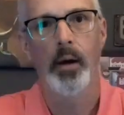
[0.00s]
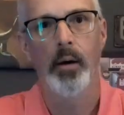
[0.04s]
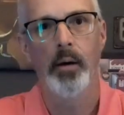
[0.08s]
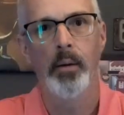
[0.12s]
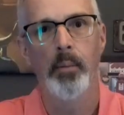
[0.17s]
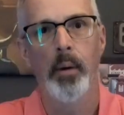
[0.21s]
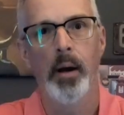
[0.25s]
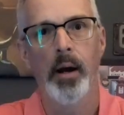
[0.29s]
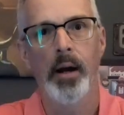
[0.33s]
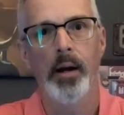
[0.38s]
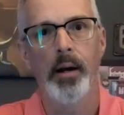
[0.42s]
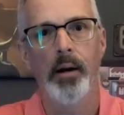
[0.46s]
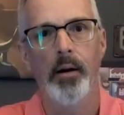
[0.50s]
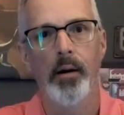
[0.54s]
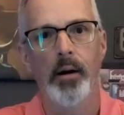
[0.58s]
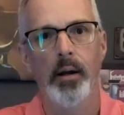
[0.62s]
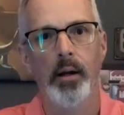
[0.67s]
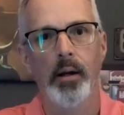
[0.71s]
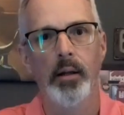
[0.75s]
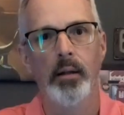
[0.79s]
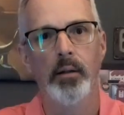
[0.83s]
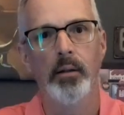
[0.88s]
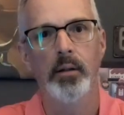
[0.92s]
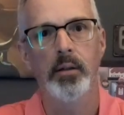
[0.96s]
Now in my
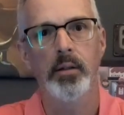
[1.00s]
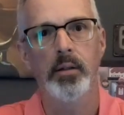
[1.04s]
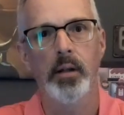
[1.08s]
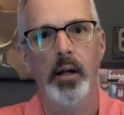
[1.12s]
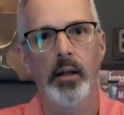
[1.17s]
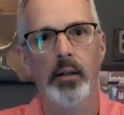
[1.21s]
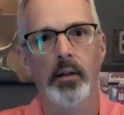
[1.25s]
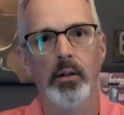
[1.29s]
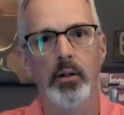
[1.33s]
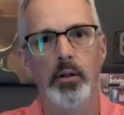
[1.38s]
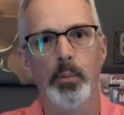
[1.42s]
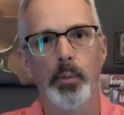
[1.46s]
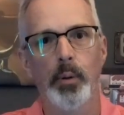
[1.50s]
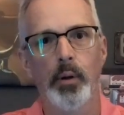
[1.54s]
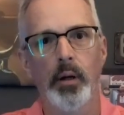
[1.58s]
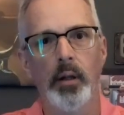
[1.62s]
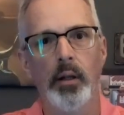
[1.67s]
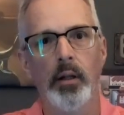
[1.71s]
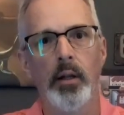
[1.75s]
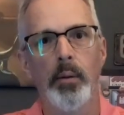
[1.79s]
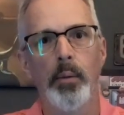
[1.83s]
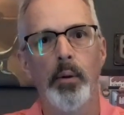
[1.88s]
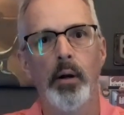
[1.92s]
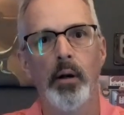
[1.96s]
area, it looks like there's pretty
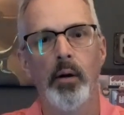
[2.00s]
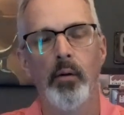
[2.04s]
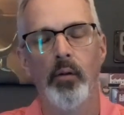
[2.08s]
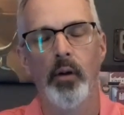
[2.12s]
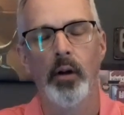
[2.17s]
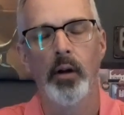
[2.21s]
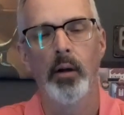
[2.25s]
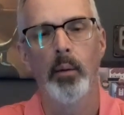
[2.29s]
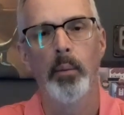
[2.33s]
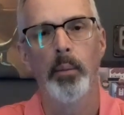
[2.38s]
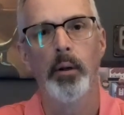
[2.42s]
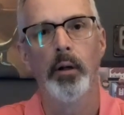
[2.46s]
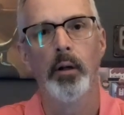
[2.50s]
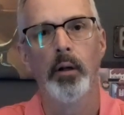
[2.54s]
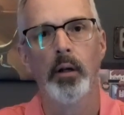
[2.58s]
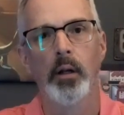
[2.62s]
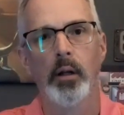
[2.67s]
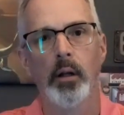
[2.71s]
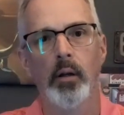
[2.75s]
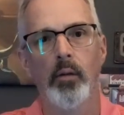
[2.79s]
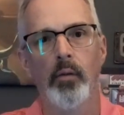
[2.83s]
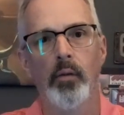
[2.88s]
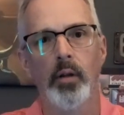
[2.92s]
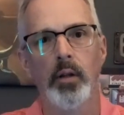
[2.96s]
limited
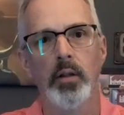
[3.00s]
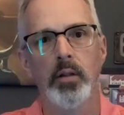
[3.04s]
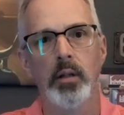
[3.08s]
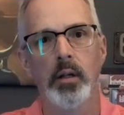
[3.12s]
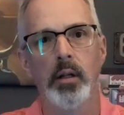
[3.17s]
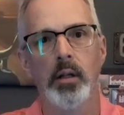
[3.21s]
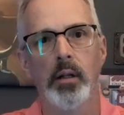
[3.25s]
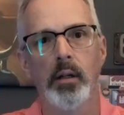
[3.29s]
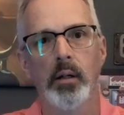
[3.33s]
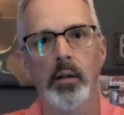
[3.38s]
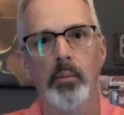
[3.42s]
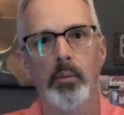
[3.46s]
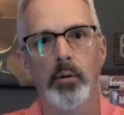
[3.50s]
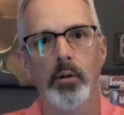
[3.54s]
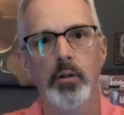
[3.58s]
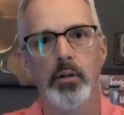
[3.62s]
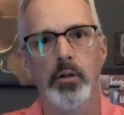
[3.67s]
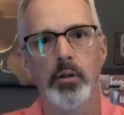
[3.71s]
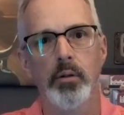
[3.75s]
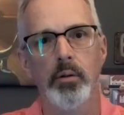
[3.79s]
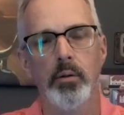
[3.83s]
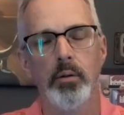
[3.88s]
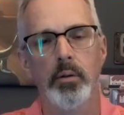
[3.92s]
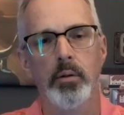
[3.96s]
availability of these Indian
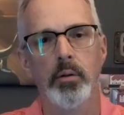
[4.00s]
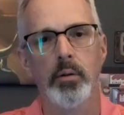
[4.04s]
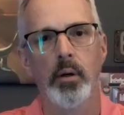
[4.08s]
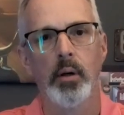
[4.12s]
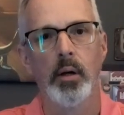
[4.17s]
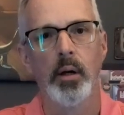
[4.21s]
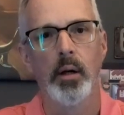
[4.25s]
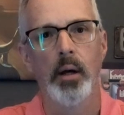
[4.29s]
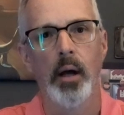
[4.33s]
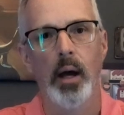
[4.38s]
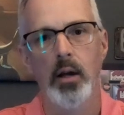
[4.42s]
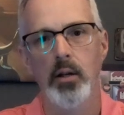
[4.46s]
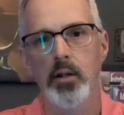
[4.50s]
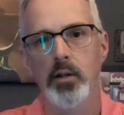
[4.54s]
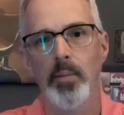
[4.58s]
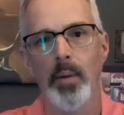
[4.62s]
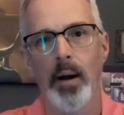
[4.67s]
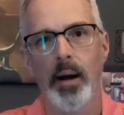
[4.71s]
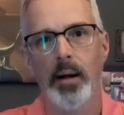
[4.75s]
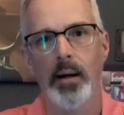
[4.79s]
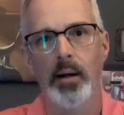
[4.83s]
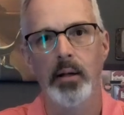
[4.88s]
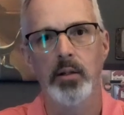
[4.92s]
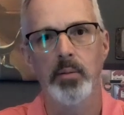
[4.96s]
Pursuits, as you
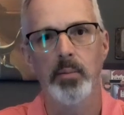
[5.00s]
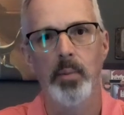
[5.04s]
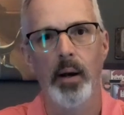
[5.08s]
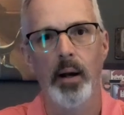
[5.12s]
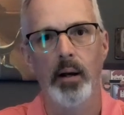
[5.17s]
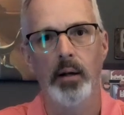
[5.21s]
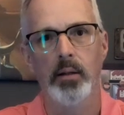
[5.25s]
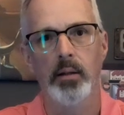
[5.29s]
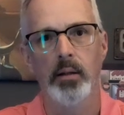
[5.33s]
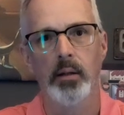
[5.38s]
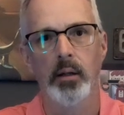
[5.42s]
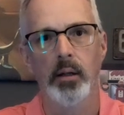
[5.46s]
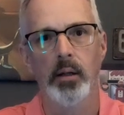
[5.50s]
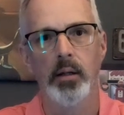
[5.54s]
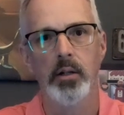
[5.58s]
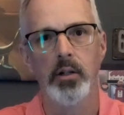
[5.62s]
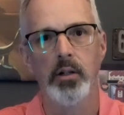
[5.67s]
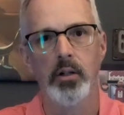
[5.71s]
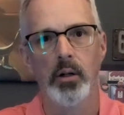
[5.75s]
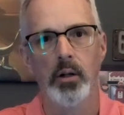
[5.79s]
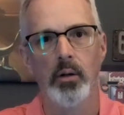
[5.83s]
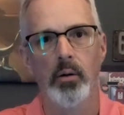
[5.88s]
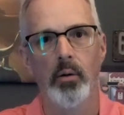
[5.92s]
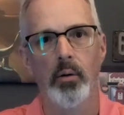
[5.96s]
might expect in
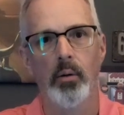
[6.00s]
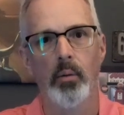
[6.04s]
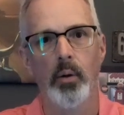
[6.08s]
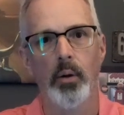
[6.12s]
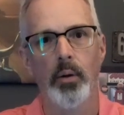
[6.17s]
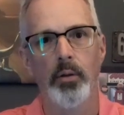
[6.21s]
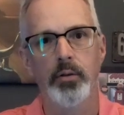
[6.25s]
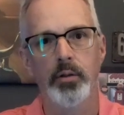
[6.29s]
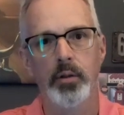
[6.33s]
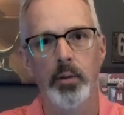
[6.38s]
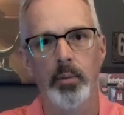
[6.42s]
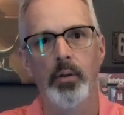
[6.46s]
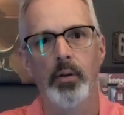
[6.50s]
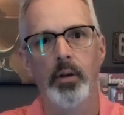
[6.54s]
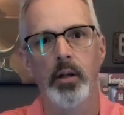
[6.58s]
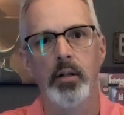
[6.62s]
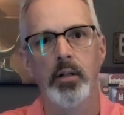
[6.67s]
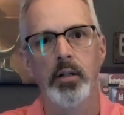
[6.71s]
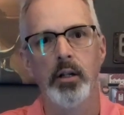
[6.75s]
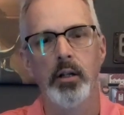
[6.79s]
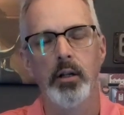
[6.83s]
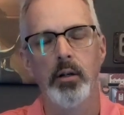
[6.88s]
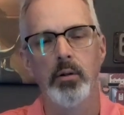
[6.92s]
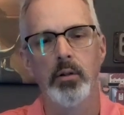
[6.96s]
general with
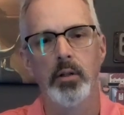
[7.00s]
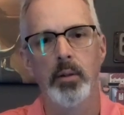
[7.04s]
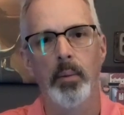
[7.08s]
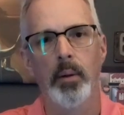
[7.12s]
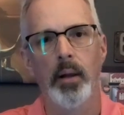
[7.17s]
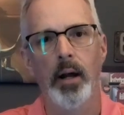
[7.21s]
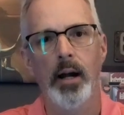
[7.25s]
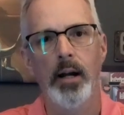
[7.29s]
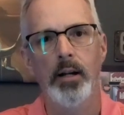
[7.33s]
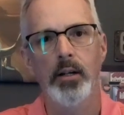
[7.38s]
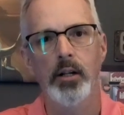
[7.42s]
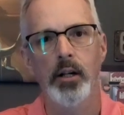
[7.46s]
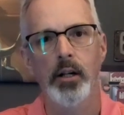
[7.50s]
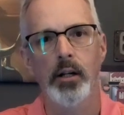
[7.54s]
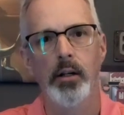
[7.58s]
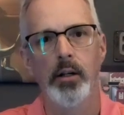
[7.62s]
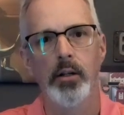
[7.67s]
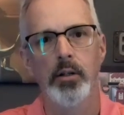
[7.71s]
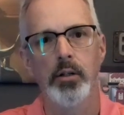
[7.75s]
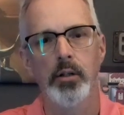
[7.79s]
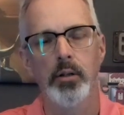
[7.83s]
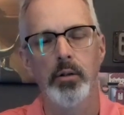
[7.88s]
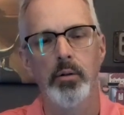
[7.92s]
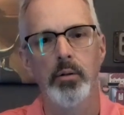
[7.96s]
continued supply chain
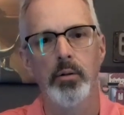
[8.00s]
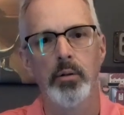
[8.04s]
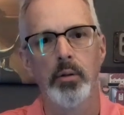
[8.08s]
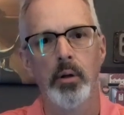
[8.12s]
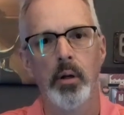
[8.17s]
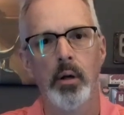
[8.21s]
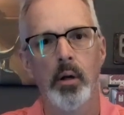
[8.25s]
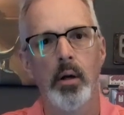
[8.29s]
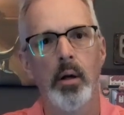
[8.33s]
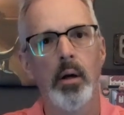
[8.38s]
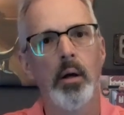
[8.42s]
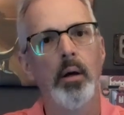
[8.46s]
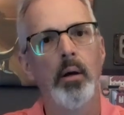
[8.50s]
issues.